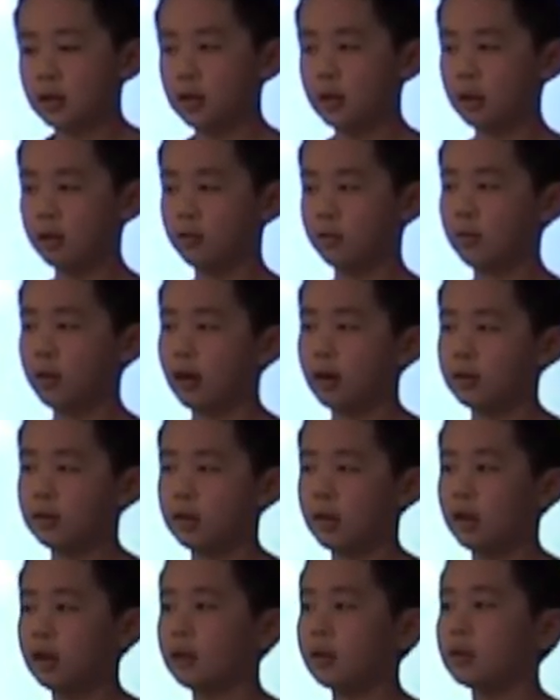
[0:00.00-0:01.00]
and while
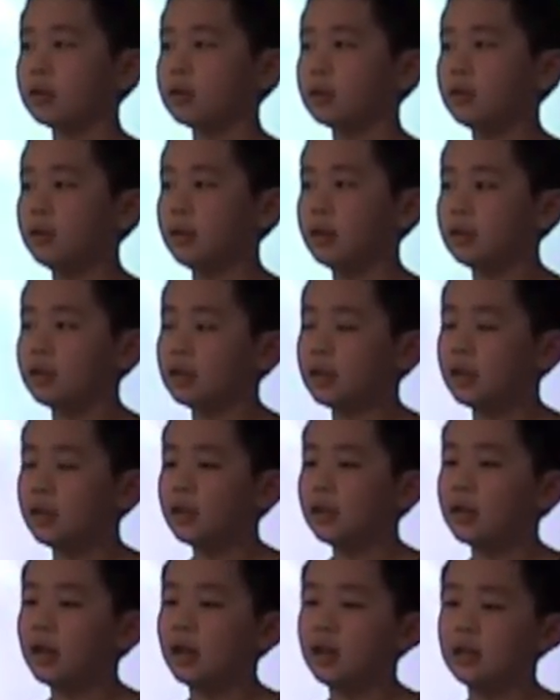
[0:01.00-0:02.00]
telling her students
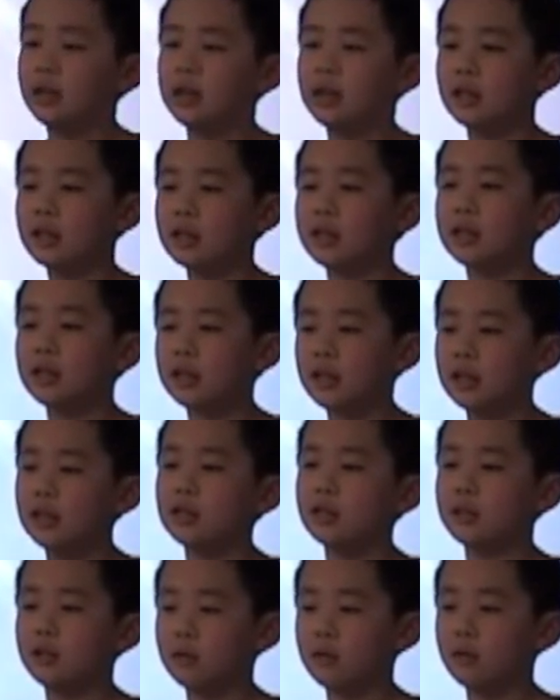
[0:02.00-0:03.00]
that this
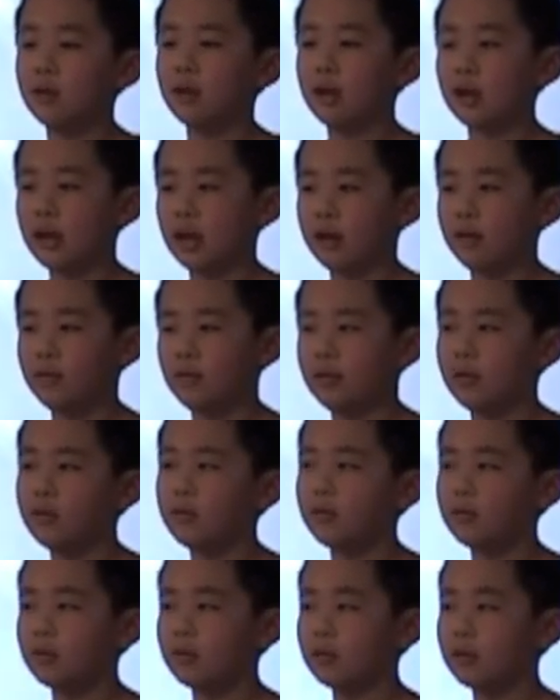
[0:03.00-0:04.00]
is your life,
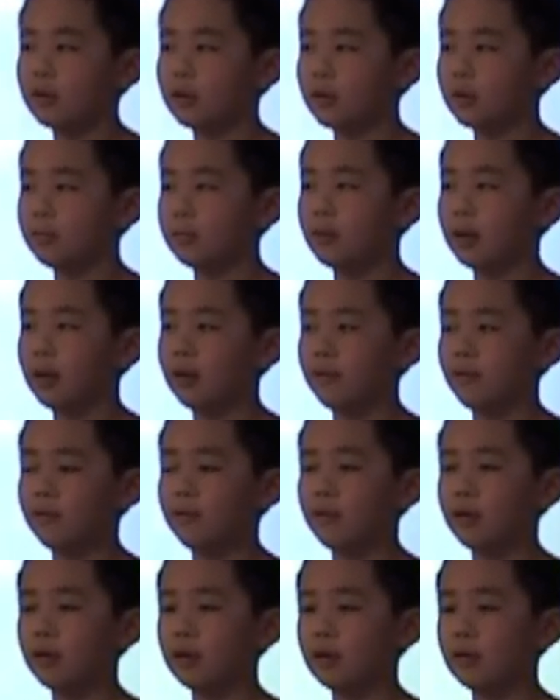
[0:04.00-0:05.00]
you may
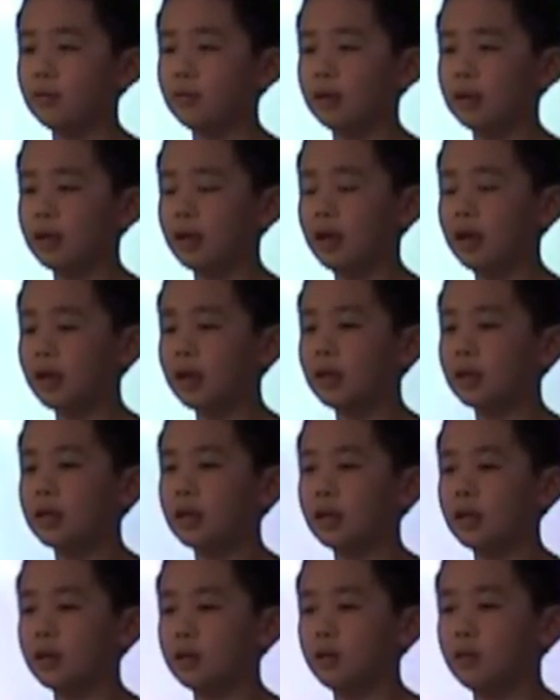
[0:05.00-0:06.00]
fill it with
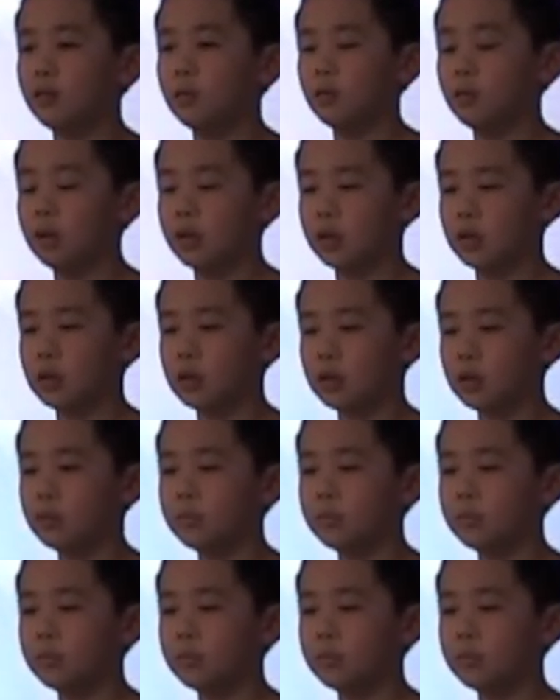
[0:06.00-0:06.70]
anything you wish.